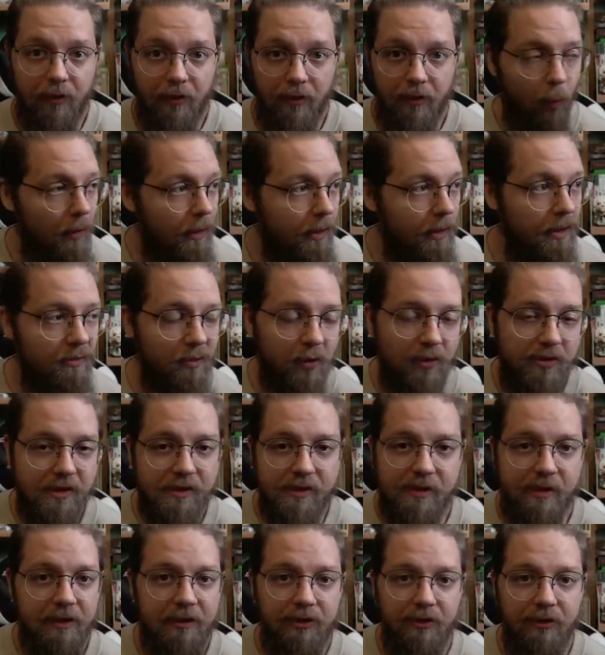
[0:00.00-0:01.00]
One of the most
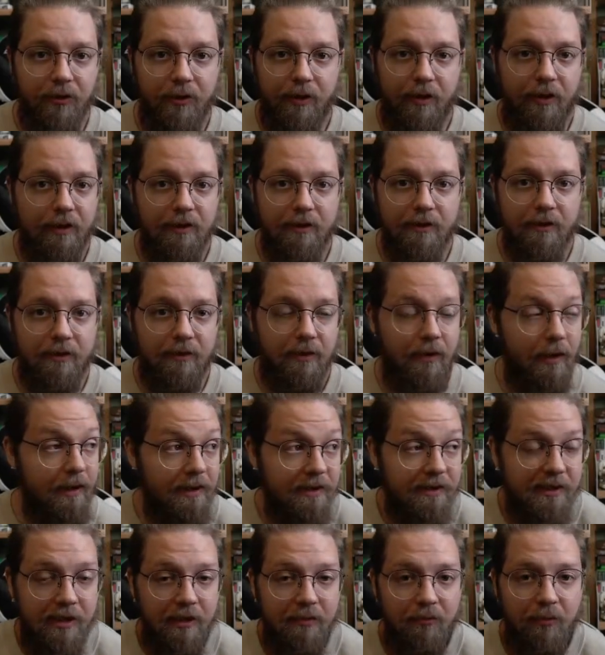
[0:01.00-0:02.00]
essential things
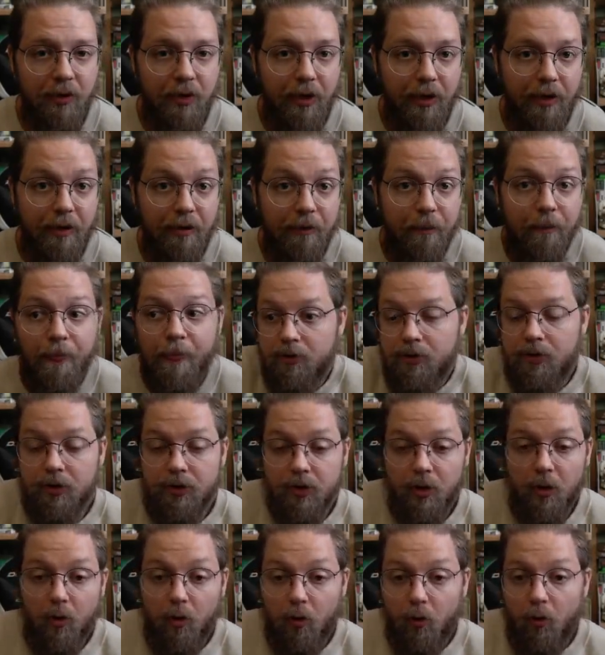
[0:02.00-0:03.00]
in team play.
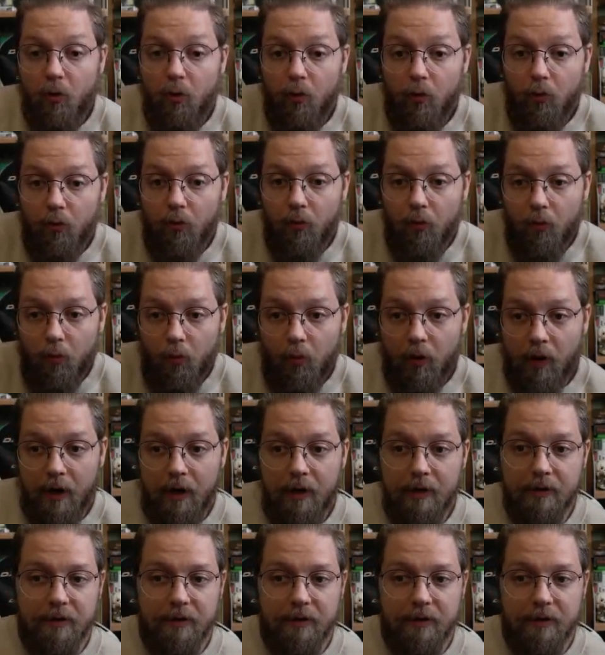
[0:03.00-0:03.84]
So why